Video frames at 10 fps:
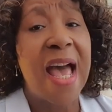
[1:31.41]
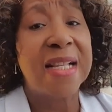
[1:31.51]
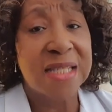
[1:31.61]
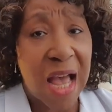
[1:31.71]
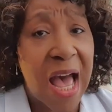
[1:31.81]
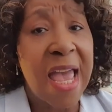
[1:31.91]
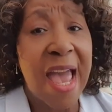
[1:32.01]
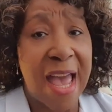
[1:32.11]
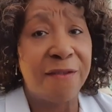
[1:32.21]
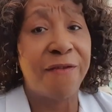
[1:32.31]
as I
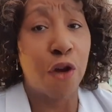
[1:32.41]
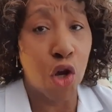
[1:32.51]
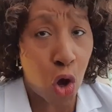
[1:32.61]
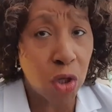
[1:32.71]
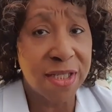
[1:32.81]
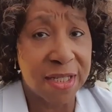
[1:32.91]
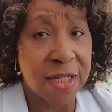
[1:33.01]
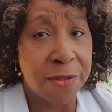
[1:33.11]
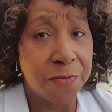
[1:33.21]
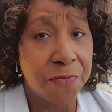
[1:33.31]
had
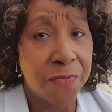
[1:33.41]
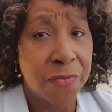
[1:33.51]
forgotten.